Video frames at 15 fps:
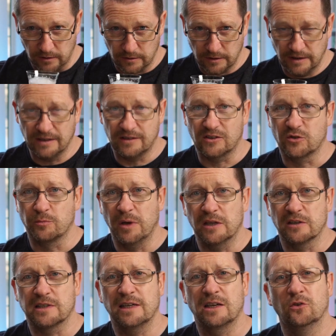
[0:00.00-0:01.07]
It
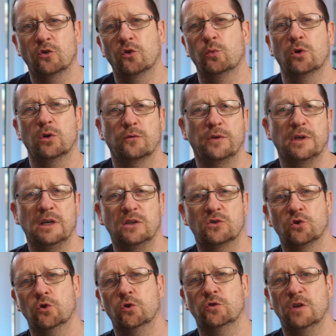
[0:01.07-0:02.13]
smells like another one of these
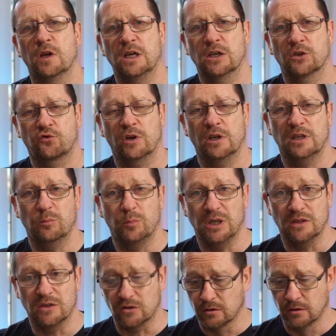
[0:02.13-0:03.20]
ordinary Australian
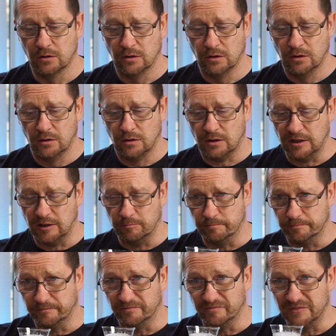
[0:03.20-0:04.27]
beers.
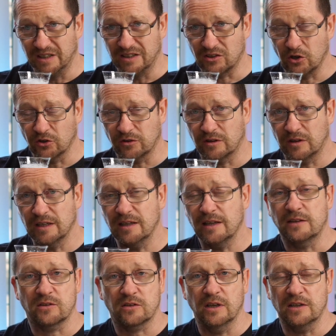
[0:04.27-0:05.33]
It's
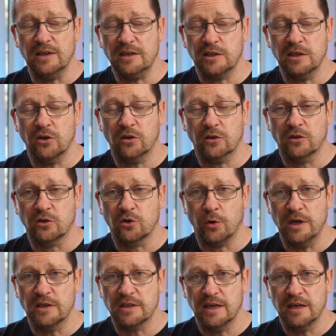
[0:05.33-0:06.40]
actually got
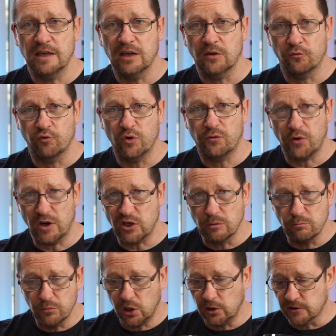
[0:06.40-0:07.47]
quite a
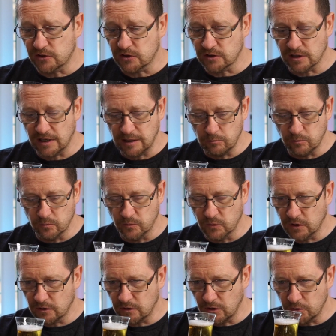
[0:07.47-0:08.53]
refreshing malt
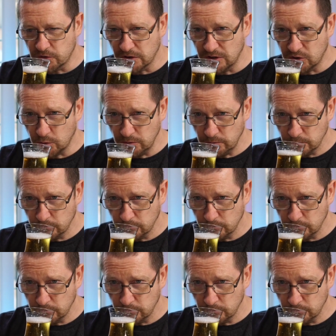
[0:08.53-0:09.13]
note on this one.